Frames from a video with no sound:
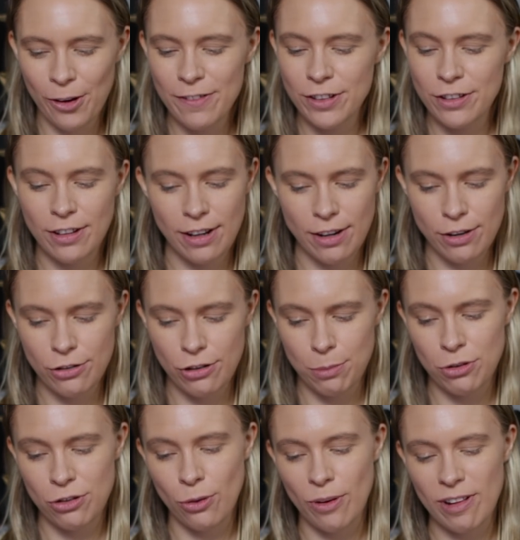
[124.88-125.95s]
over to
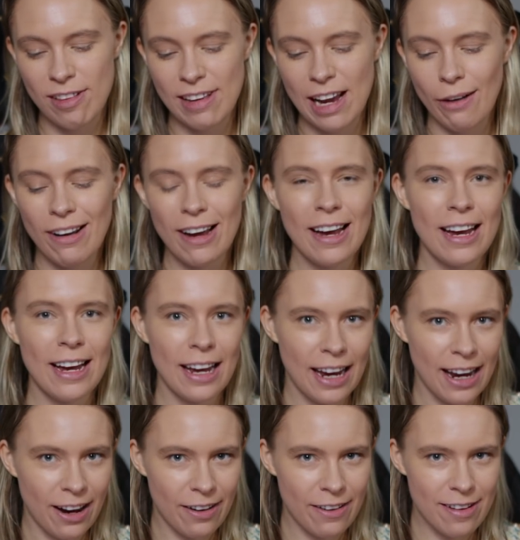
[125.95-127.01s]
YouTube Shorts. Now,
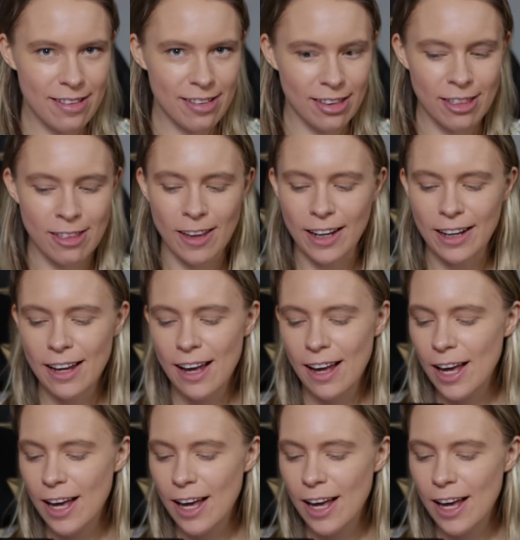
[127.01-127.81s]
here's the thing.